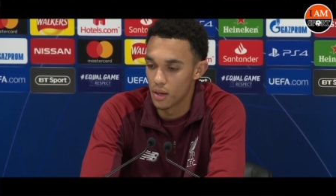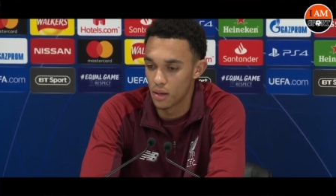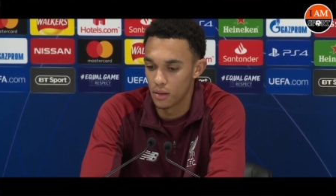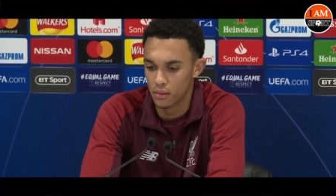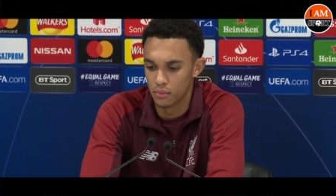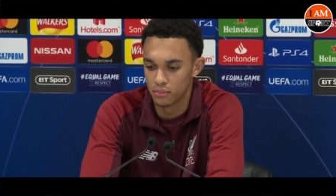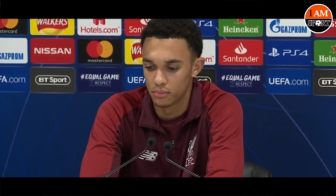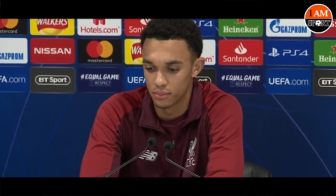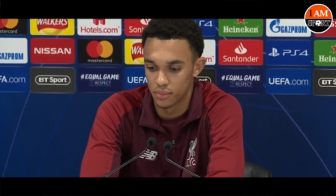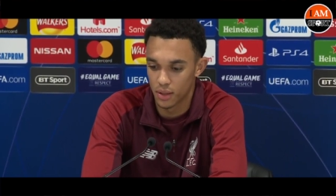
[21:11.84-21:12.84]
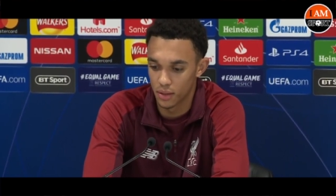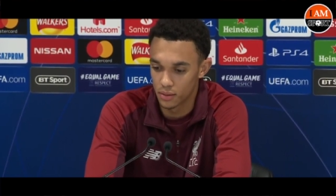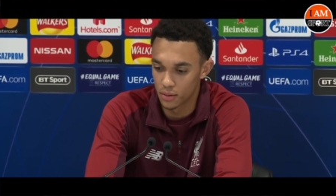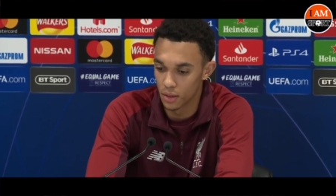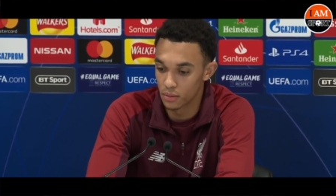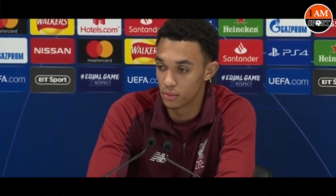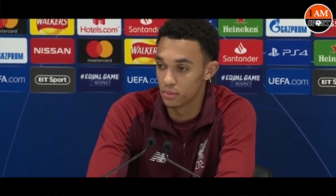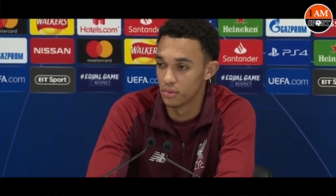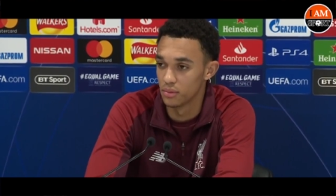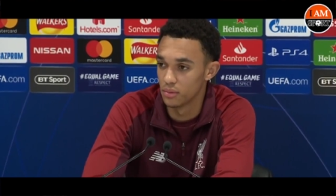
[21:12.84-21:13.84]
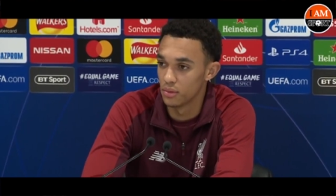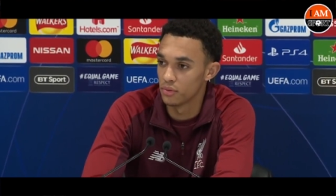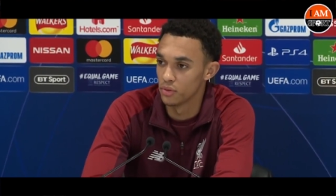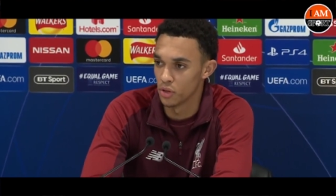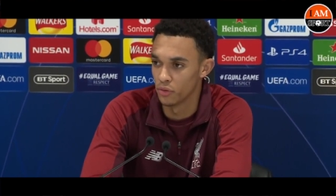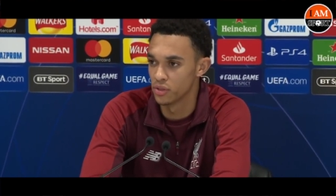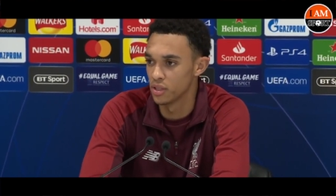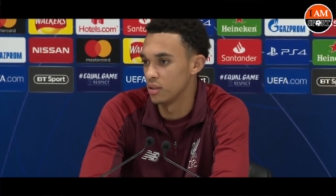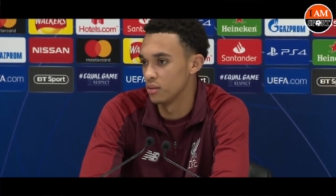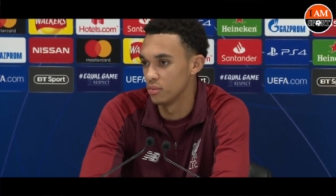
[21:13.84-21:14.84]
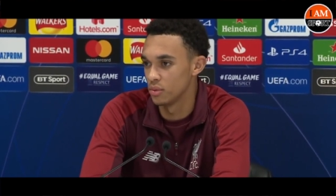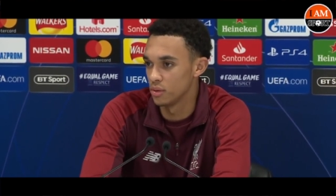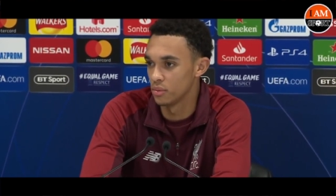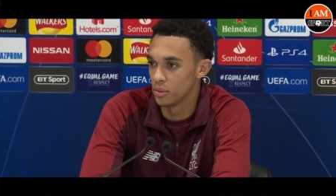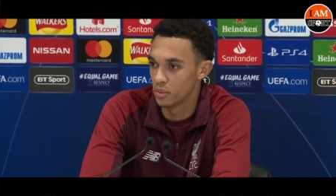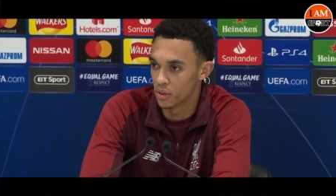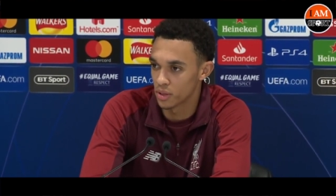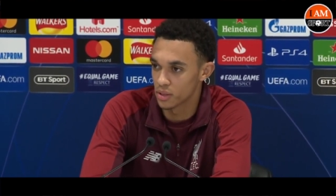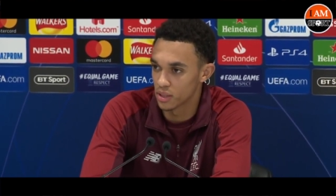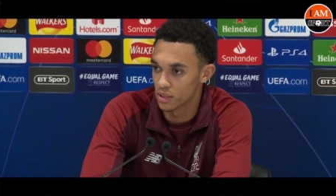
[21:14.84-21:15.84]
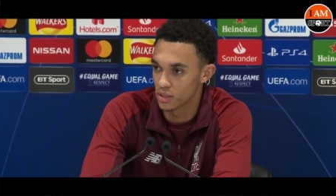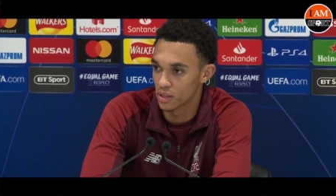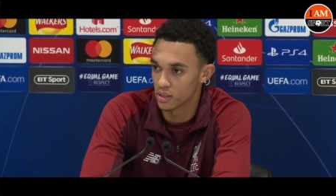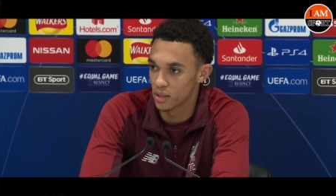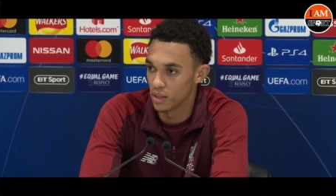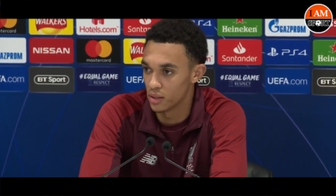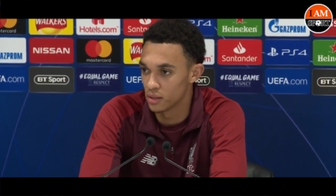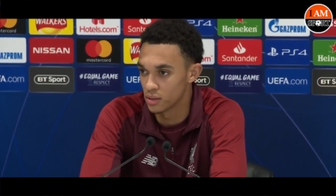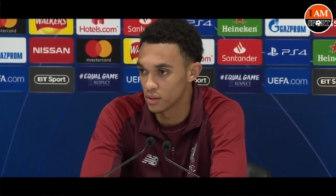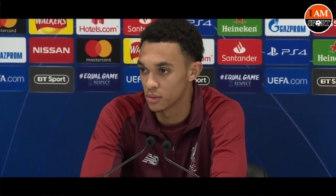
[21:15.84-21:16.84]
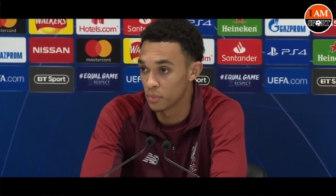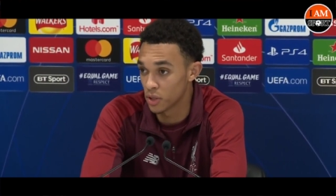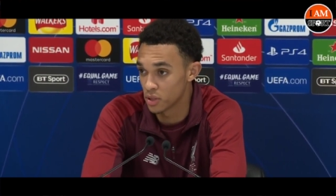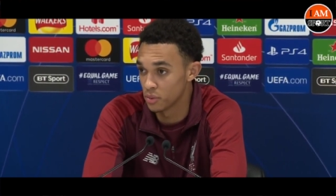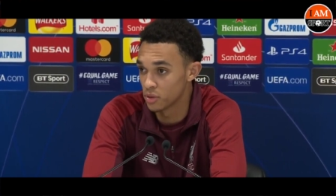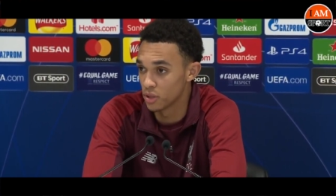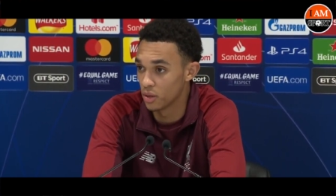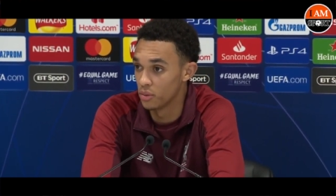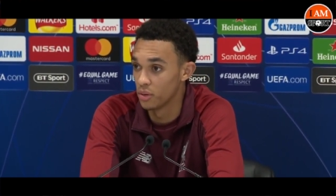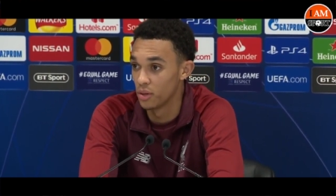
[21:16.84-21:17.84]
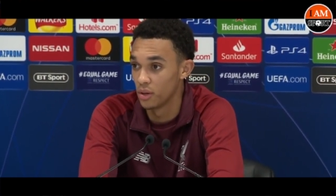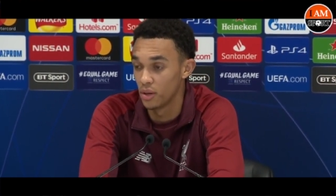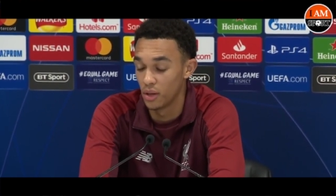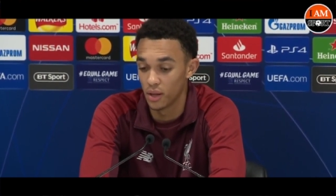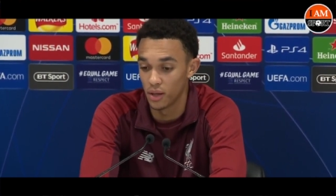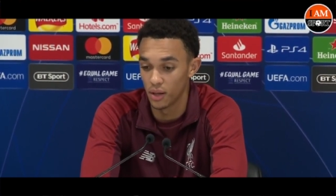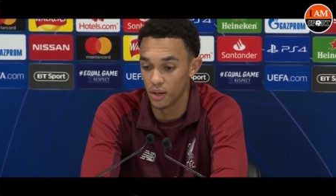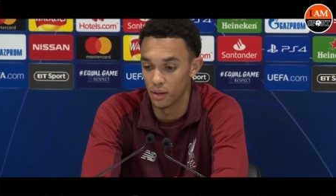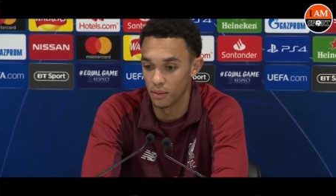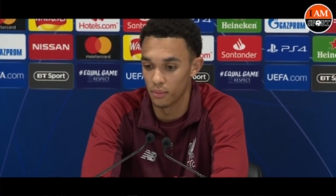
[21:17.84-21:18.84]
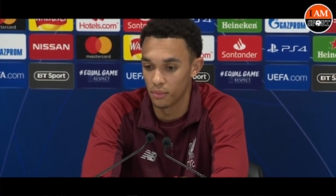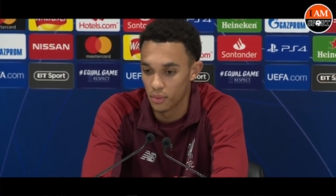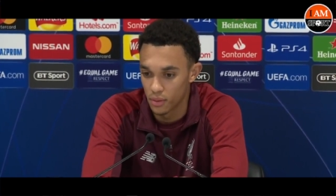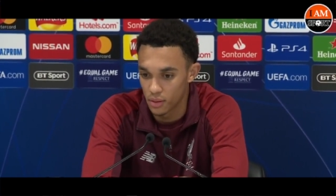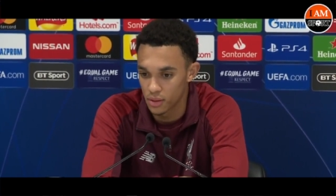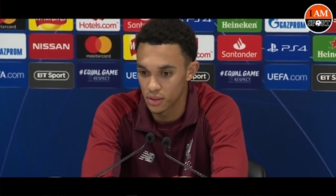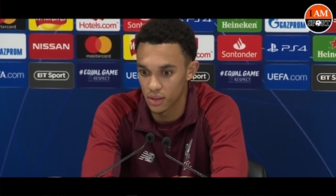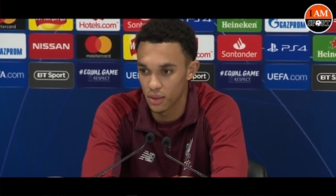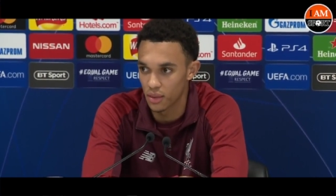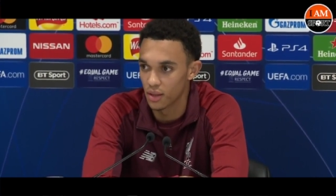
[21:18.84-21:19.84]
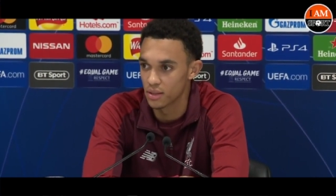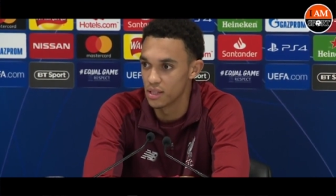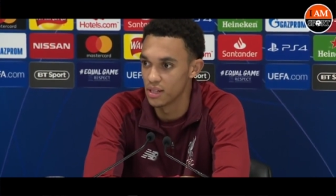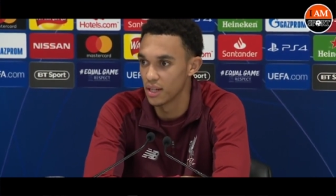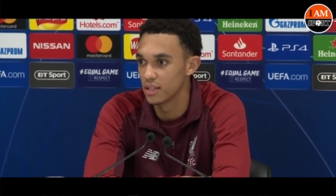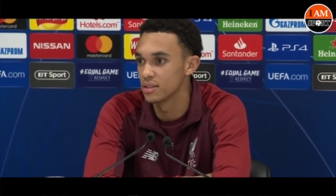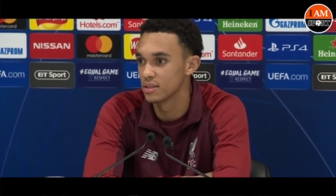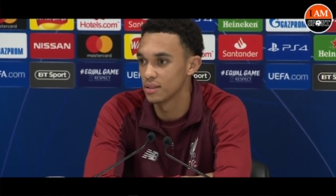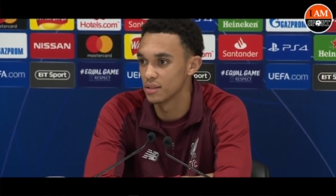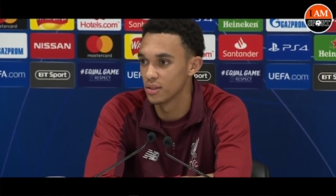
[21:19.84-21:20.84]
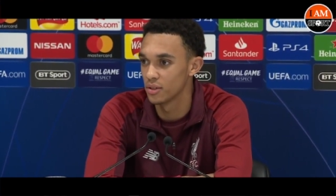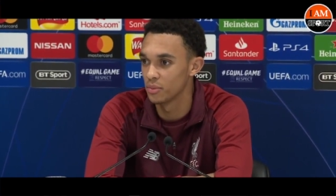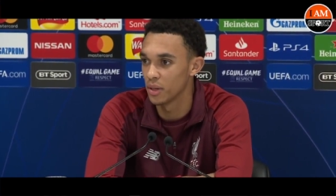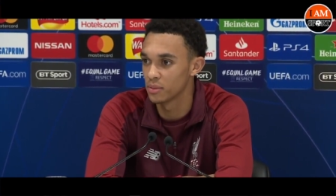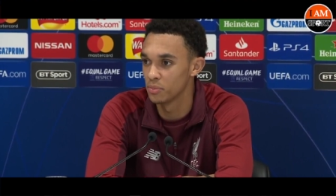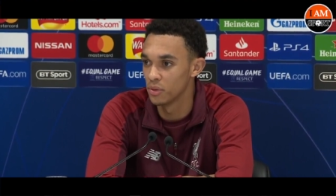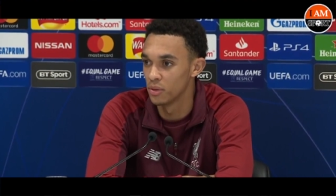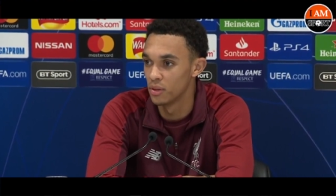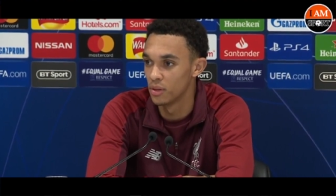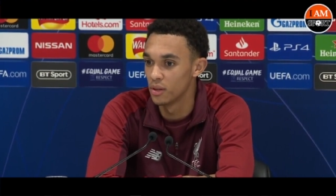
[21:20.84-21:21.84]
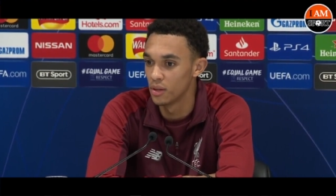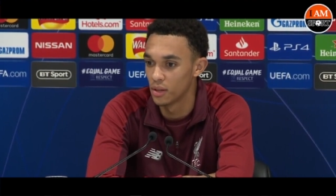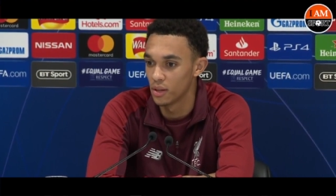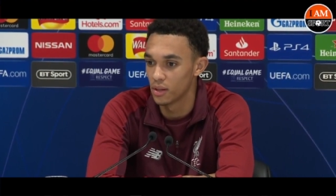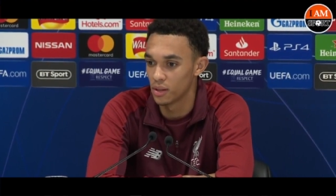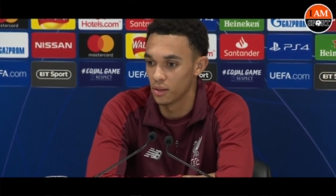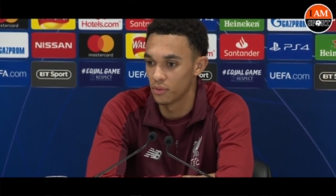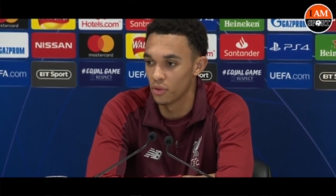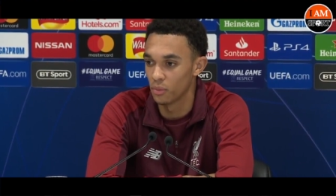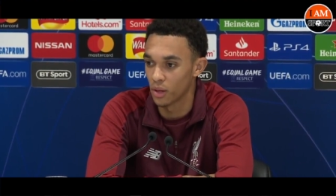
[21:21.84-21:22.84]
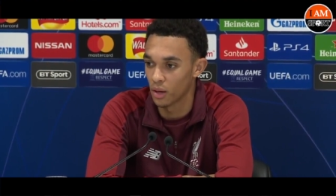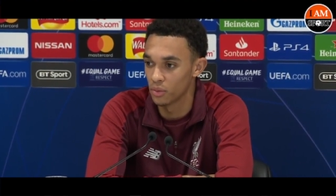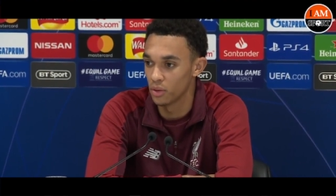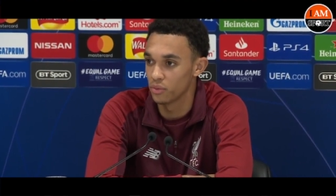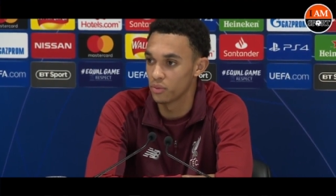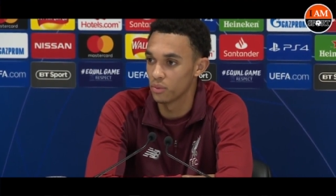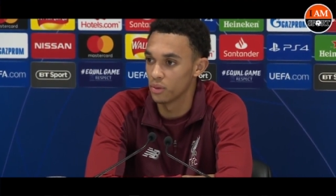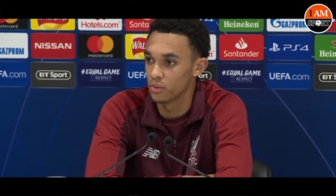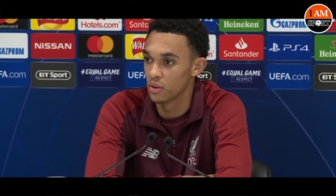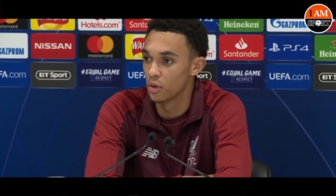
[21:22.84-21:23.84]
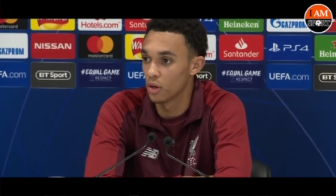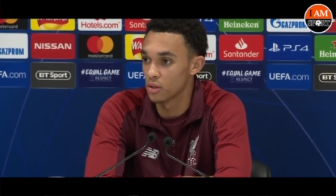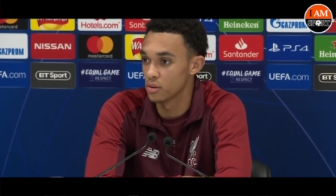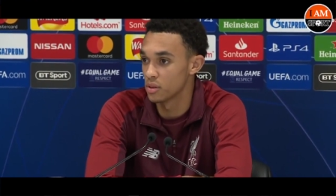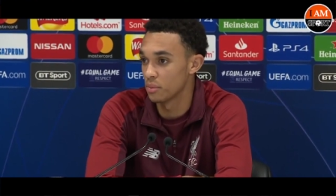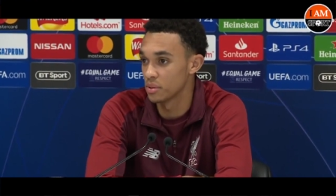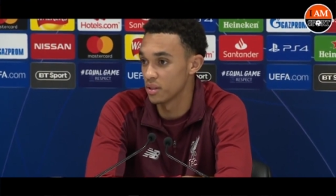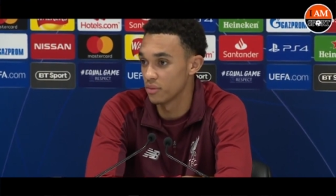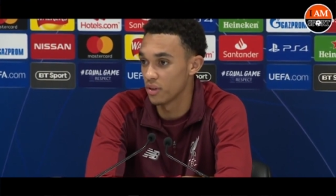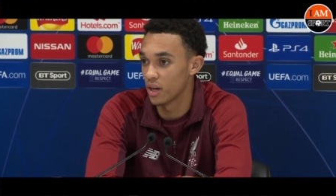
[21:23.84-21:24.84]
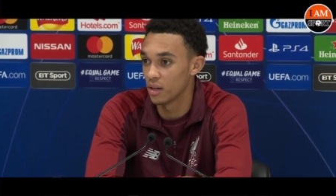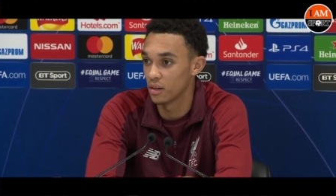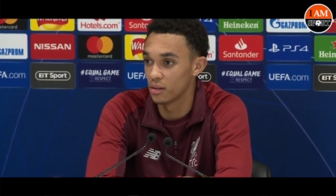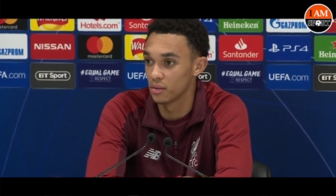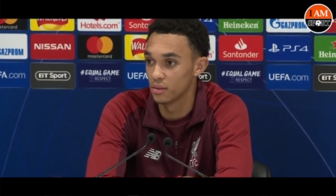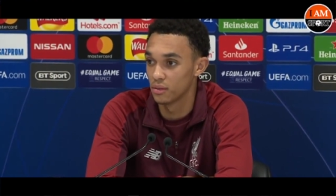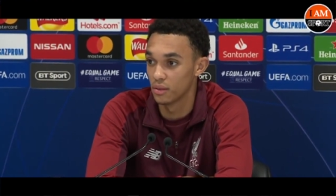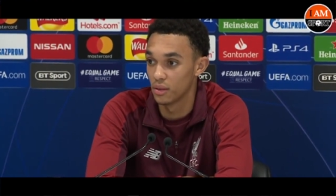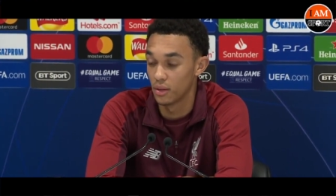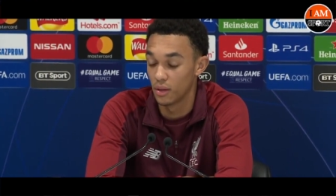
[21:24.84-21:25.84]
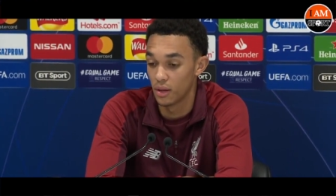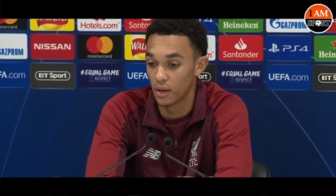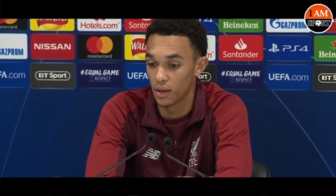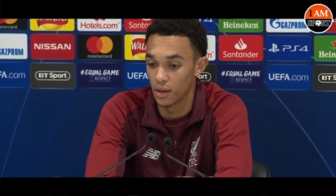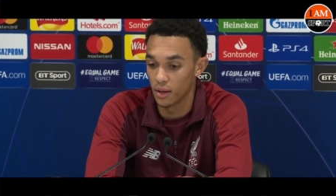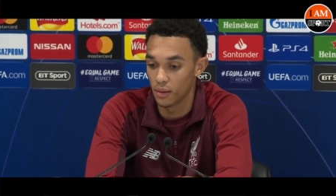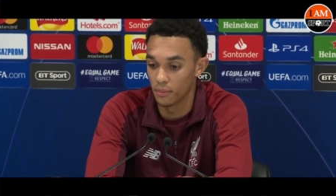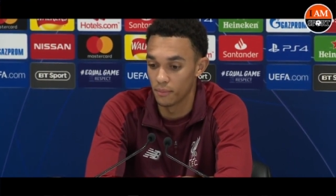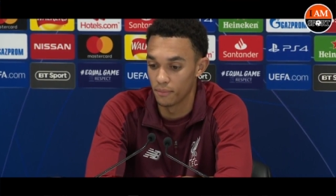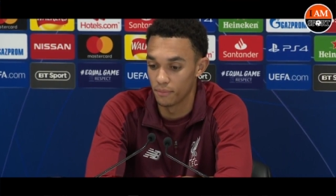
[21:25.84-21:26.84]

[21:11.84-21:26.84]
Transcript: Um, no, because obviously we, we want to concede as, as little as, as possible, so um, conceding 13 and 8 is, is not the best, but I think from that we've we've still got to a Champions League final and um,